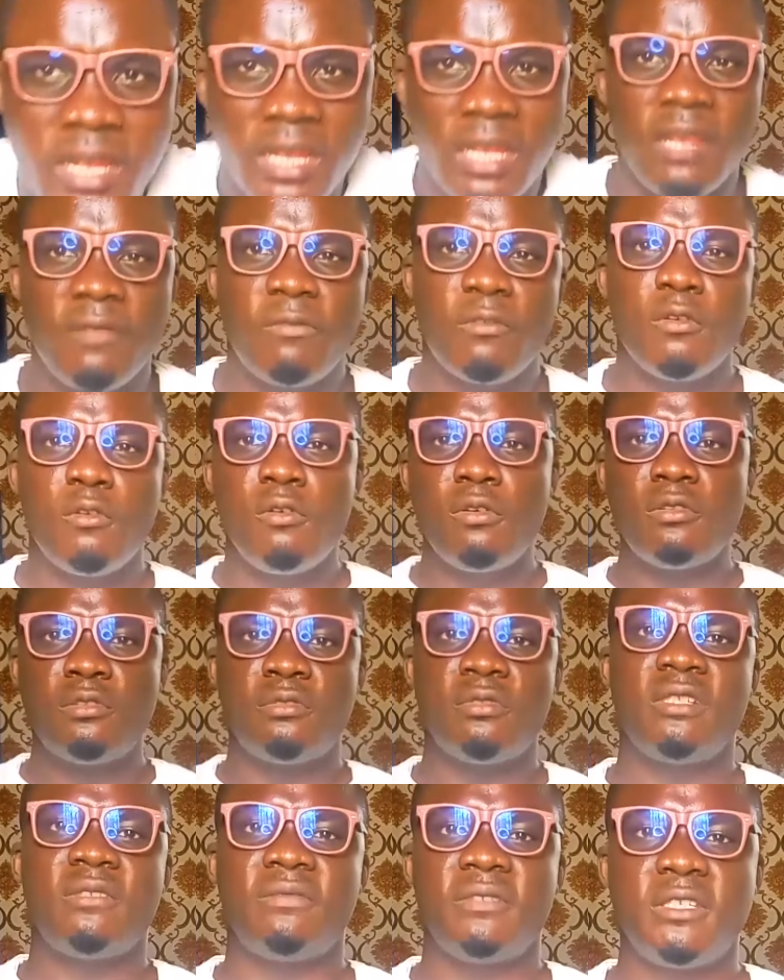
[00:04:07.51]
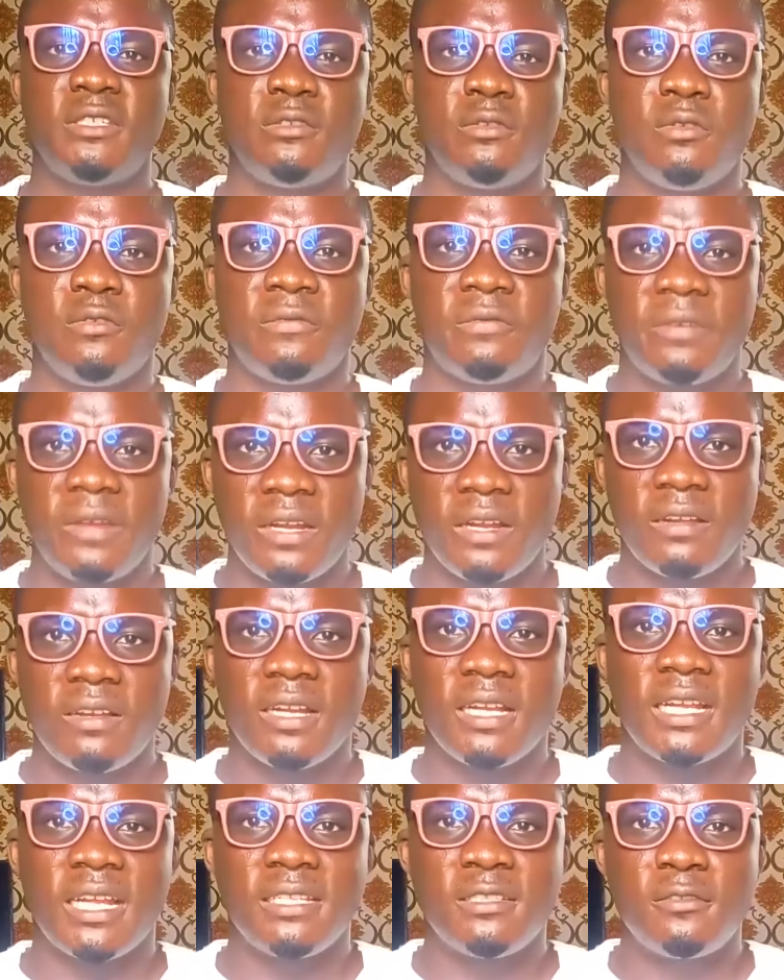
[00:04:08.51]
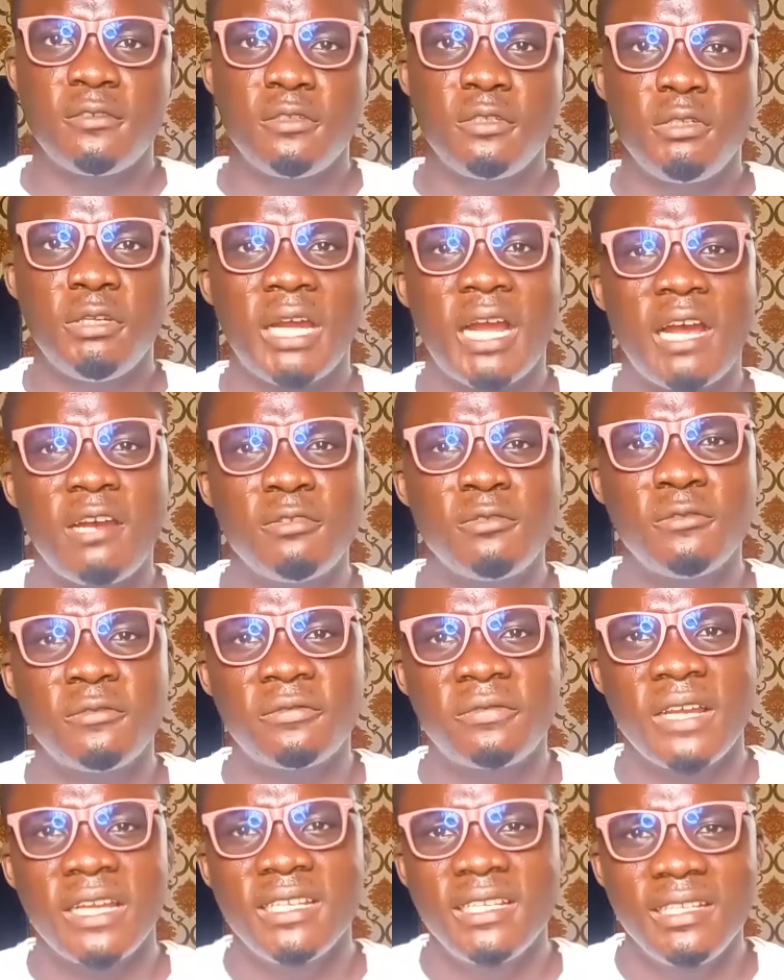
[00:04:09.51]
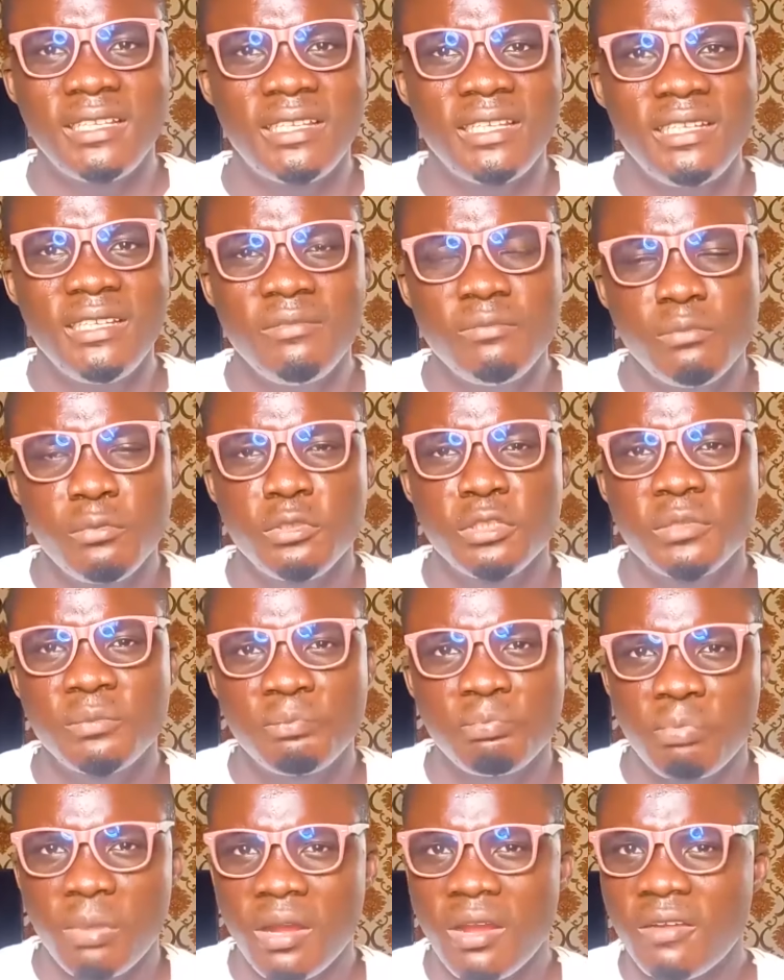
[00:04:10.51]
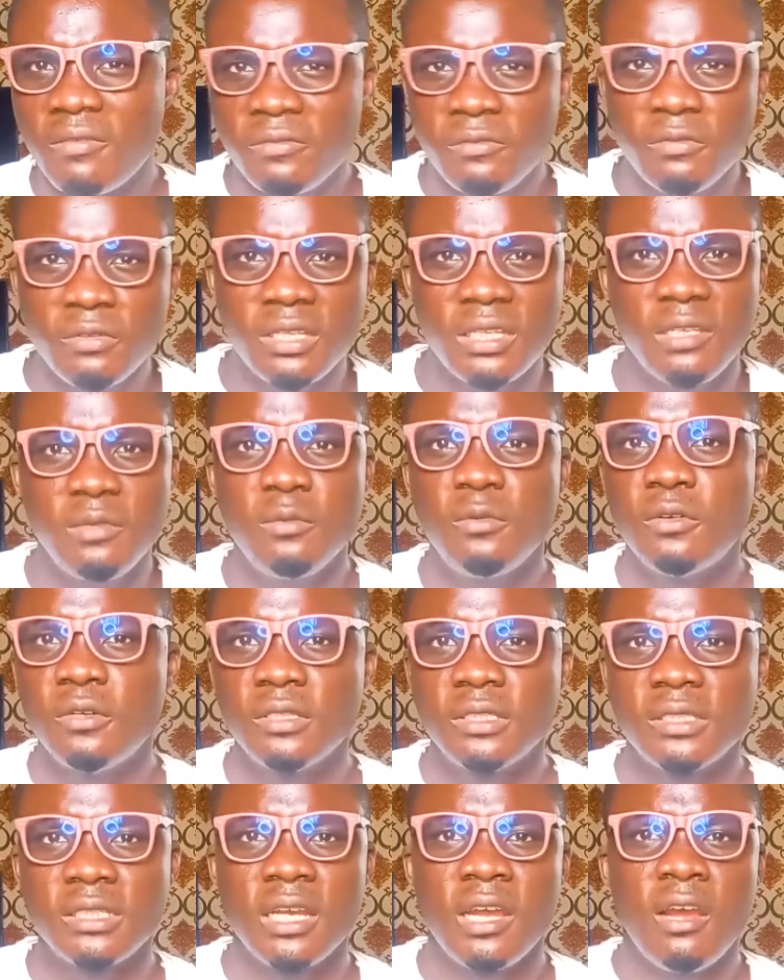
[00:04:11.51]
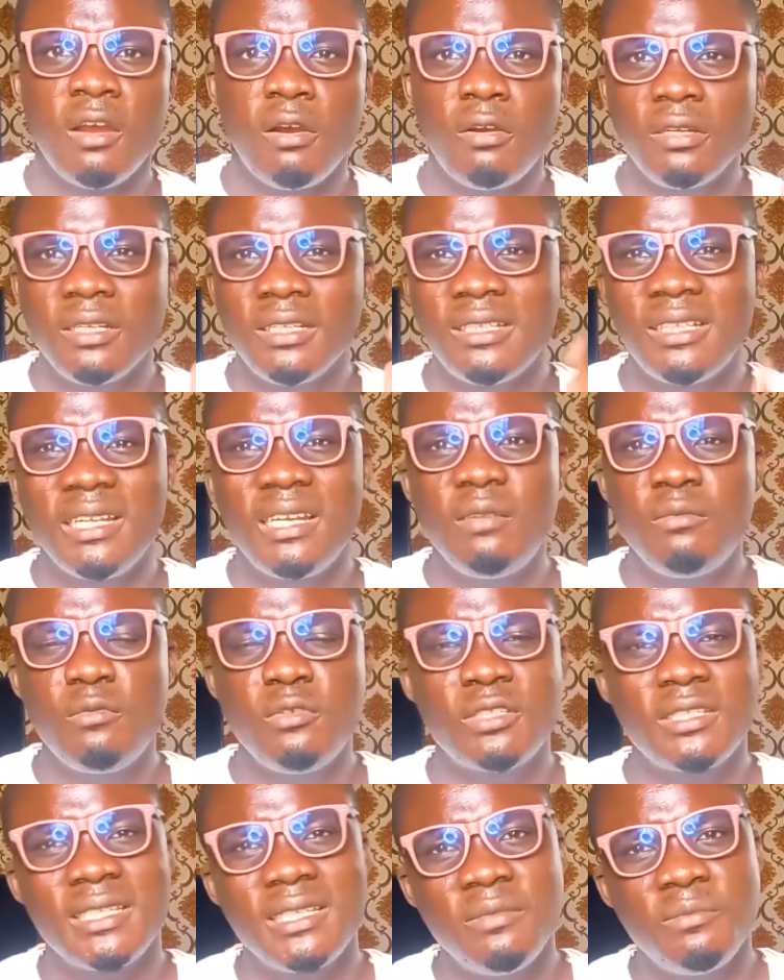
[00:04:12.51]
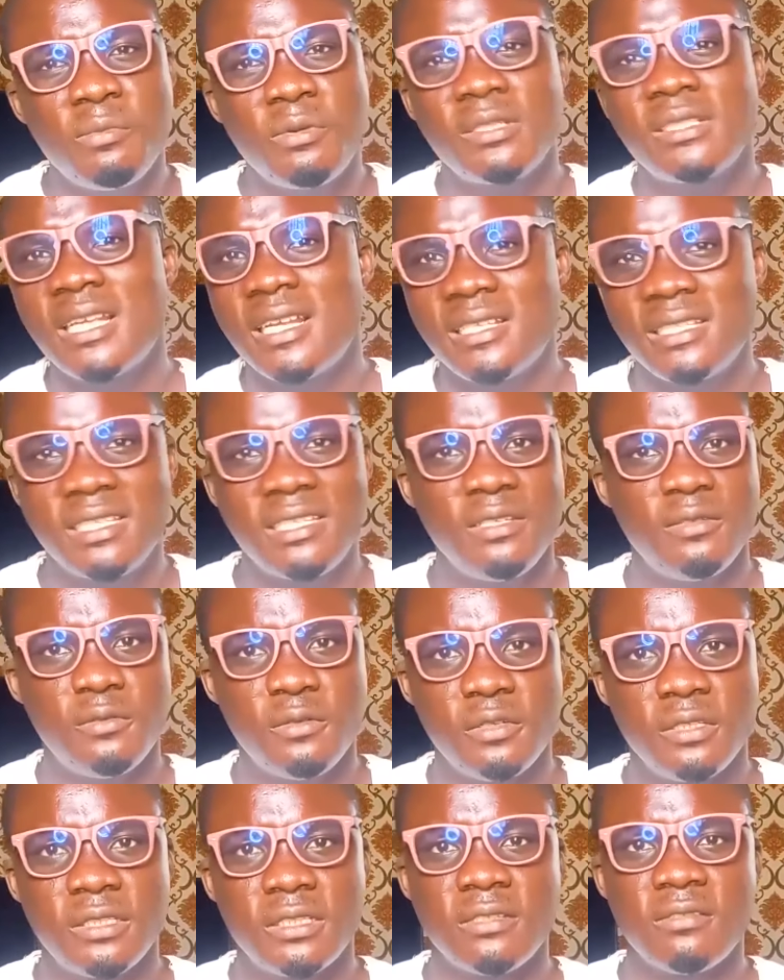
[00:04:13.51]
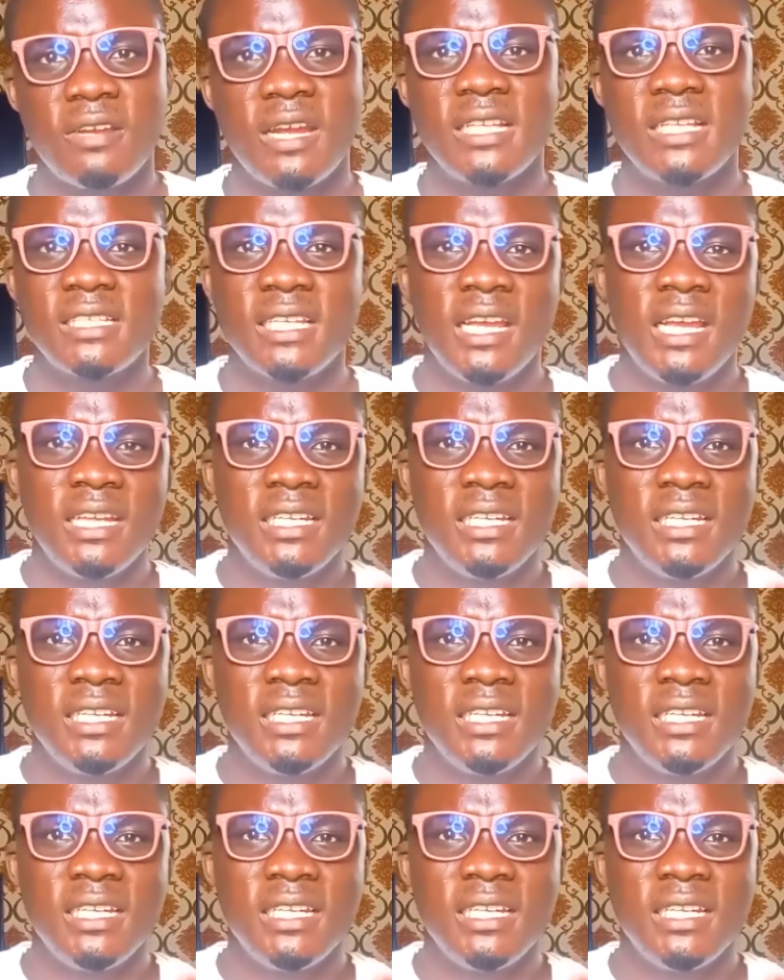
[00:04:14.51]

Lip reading: If you go through the video, you find out that I told you how to find the 3 most powerful keywords or the 3 most important keywords, right?